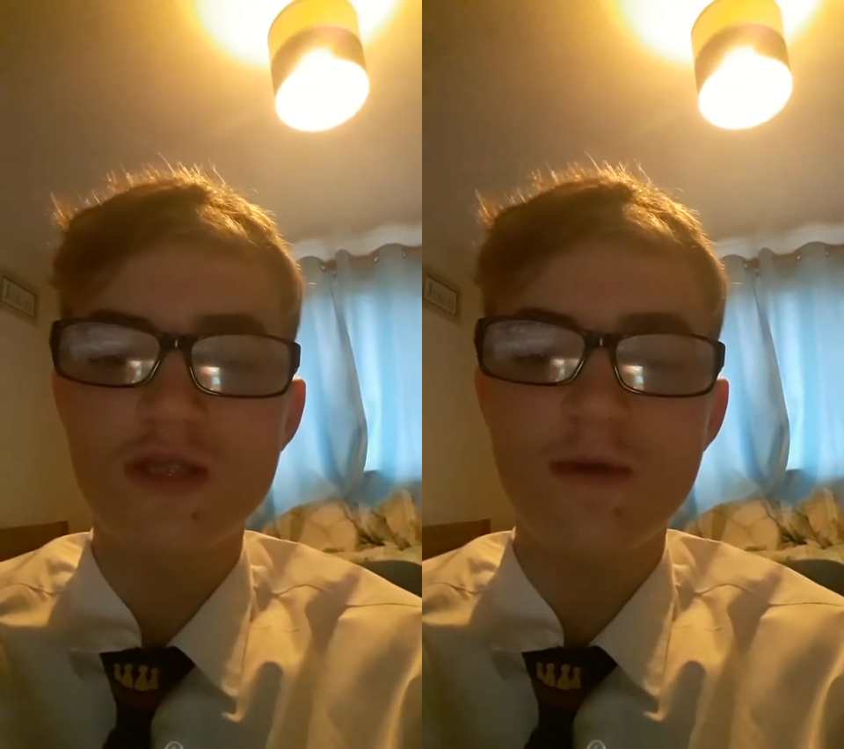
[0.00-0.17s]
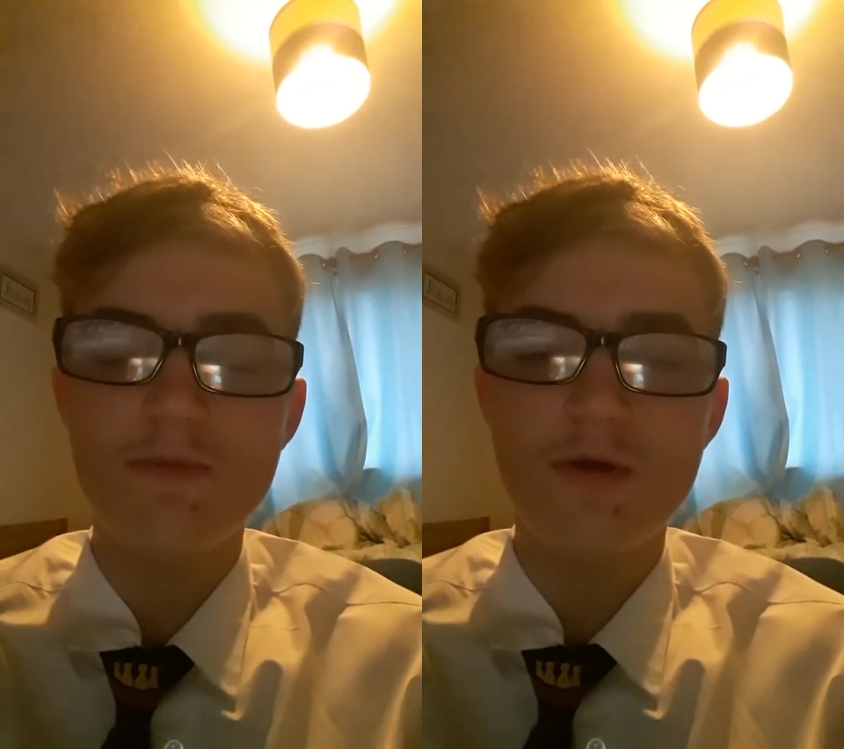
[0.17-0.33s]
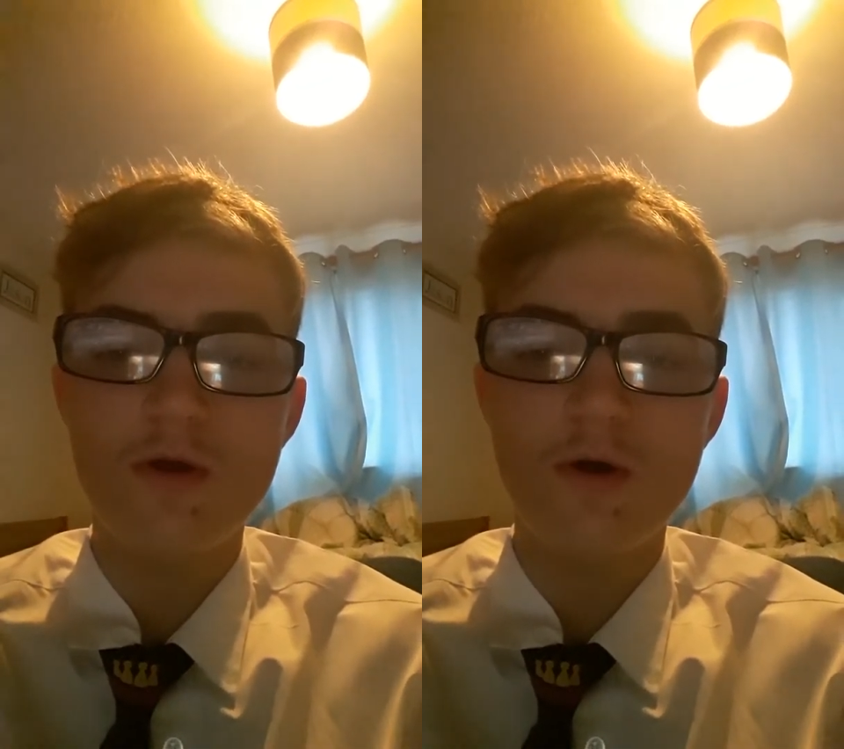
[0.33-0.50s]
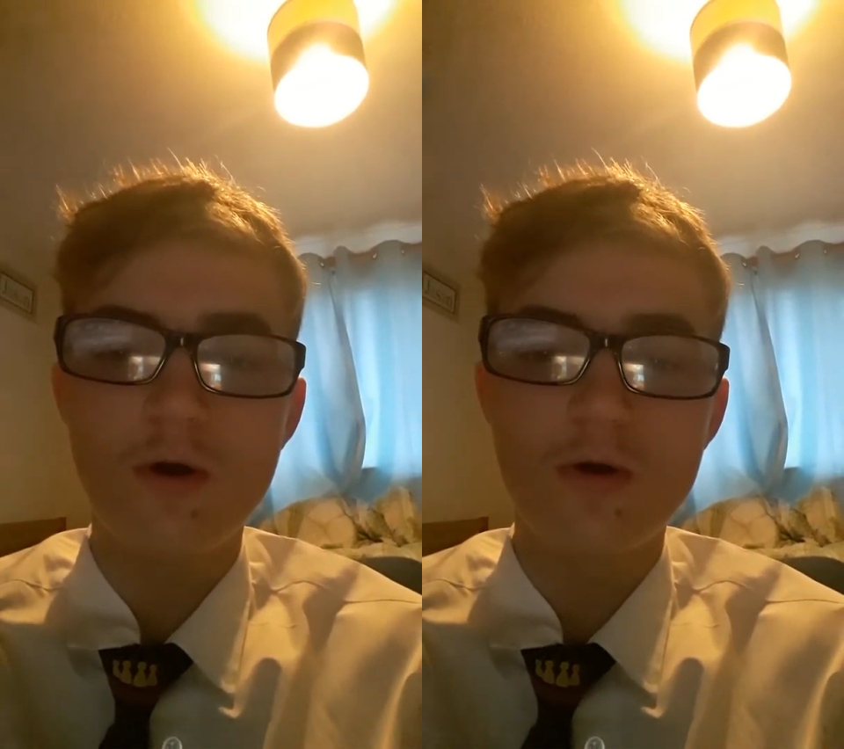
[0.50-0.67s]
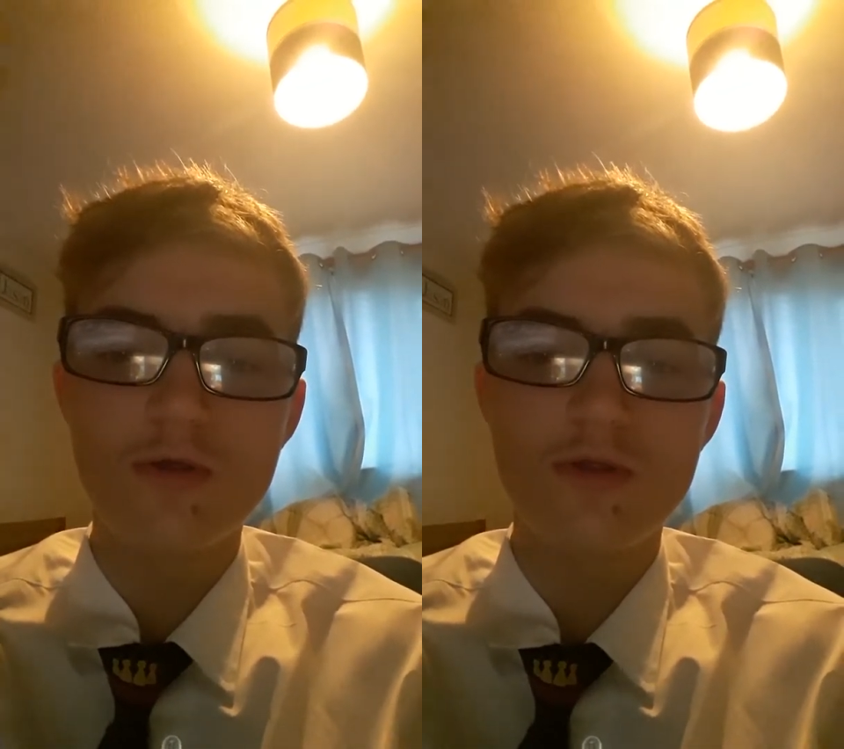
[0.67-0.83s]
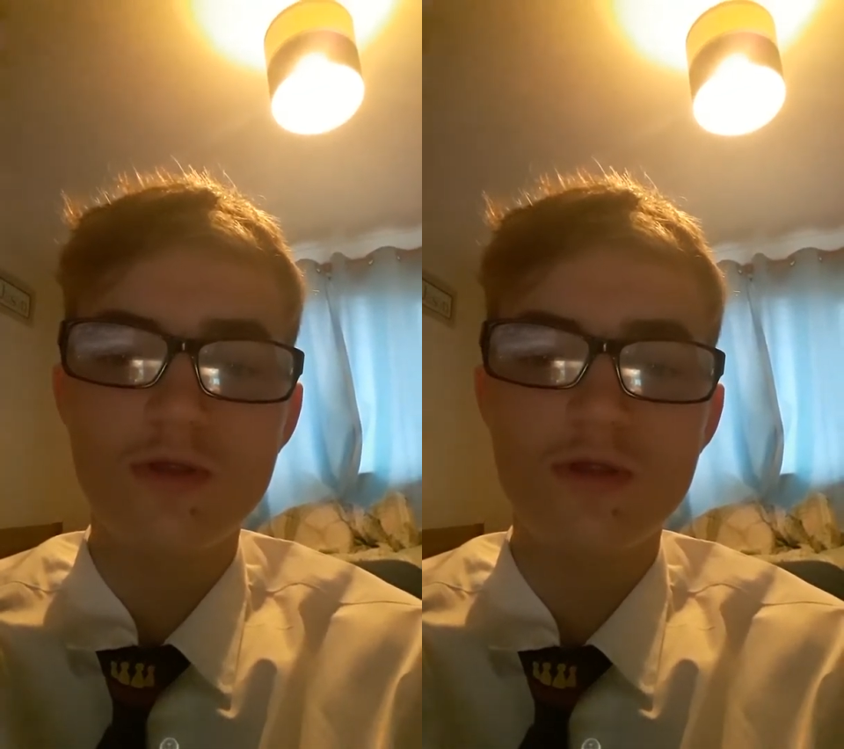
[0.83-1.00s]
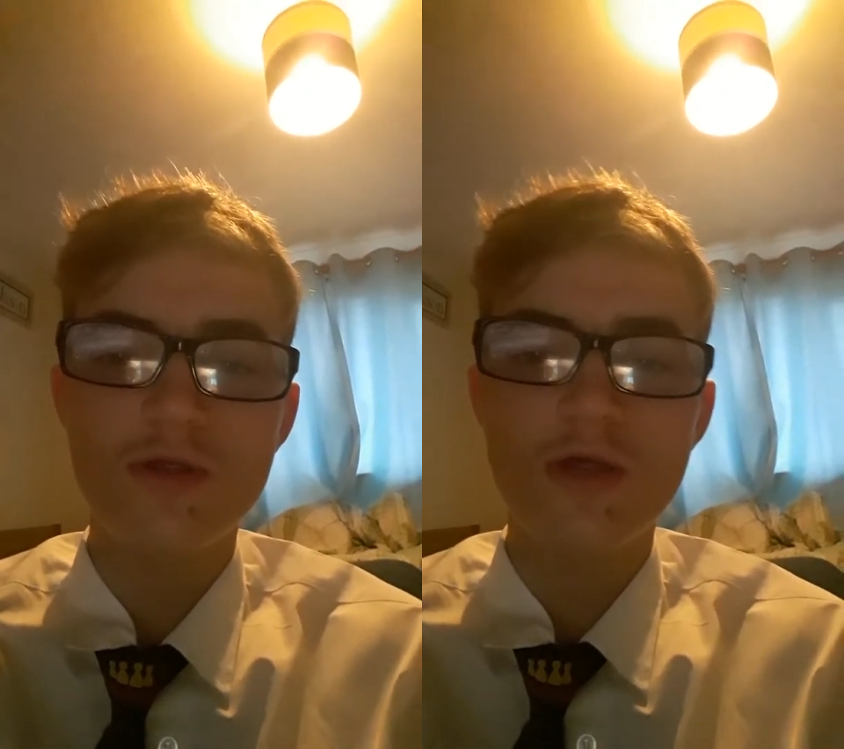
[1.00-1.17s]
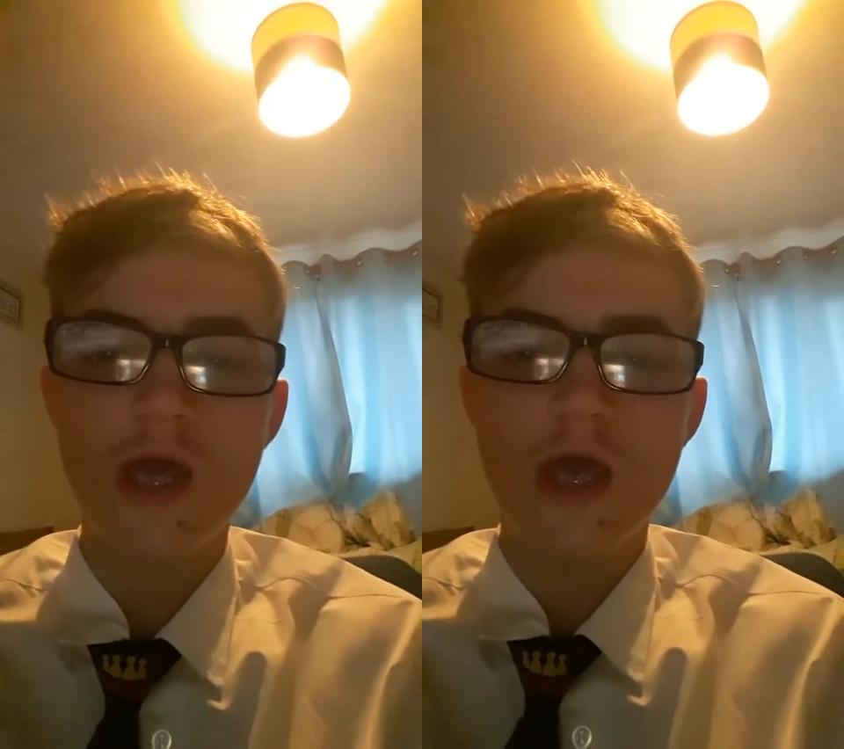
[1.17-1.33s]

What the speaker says: it because